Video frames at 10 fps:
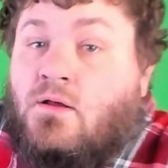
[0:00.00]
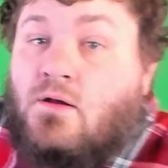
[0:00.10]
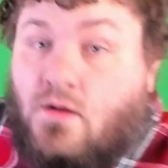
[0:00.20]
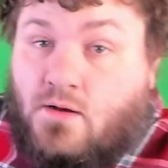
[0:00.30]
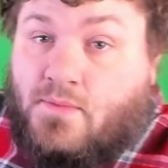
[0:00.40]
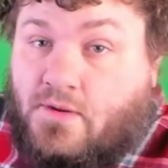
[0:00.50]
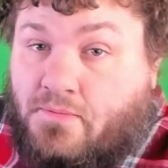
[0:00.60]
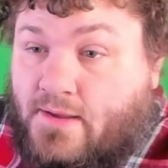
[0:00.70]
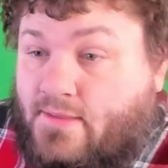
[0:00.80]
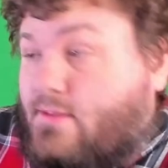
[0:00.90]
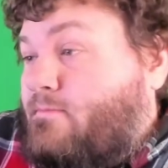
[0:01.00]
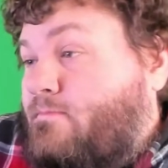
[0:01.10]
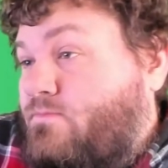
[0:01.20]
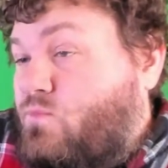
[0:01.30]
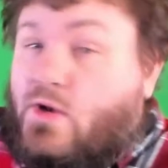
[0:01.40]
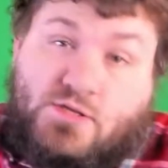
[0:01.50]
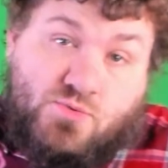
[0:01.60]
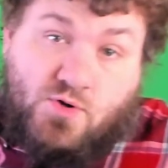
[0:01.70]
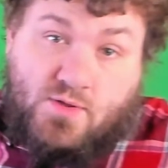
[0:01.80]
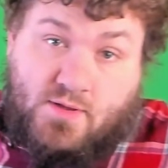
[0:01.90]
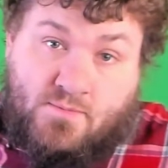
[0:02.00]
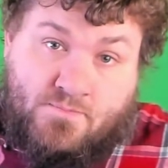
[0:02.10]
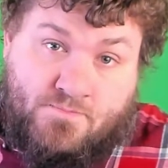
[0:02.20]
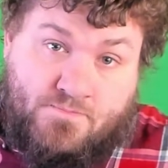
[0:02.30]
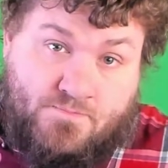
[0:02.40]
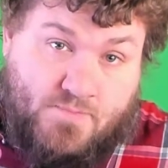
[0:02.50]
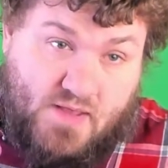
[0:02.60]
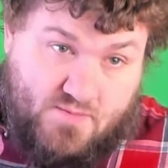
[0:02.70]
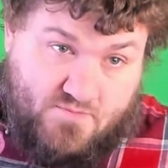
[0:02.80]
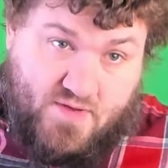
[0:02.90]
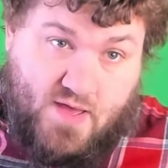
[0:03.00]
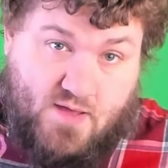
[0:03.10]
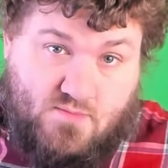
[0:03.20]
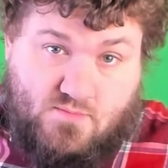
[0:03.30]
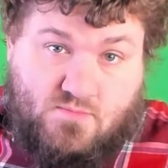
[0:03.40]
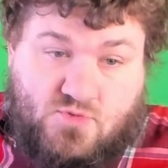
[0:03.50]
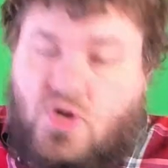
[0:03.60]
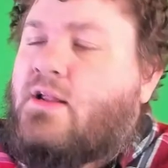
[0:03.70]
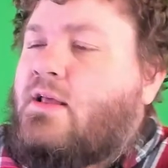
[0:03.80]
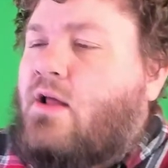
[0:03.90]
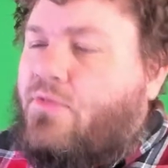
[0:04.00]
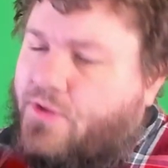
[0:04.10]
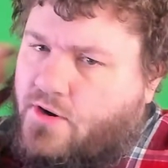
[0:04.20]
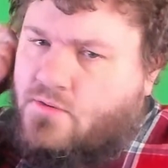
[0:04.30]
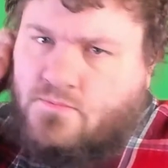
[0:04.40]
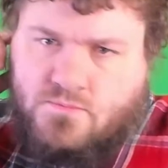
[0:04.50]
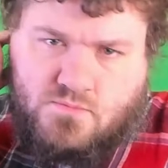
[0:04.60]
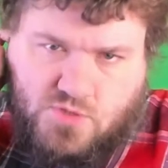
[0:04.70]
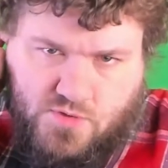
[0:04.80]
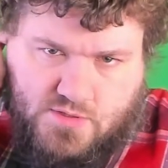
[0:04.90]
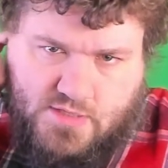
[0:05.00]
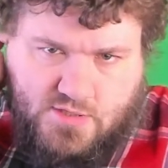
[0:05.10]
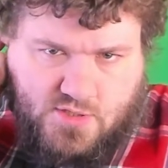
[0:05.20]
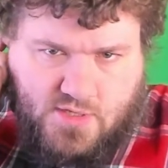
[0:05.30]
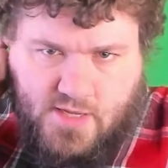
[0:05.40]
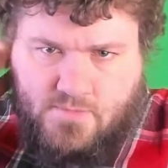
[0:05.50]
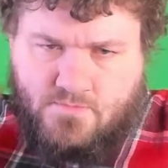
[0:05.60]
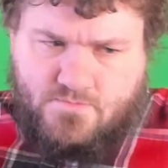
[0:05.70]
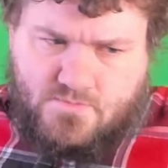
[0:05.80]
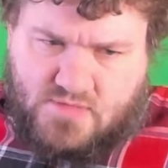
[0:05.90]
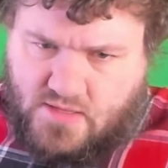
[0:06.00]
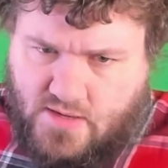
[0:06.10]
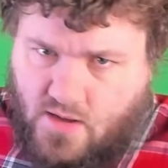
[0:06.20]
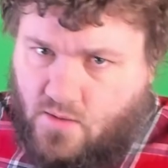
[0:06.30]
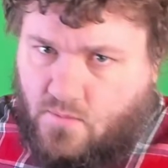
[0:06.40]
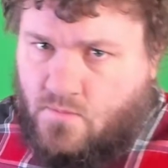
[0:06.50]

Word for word: Oh, I'm out of breath. Way too early. And I'm fat. Trying to get healthier. Donuts yesterday didn't help.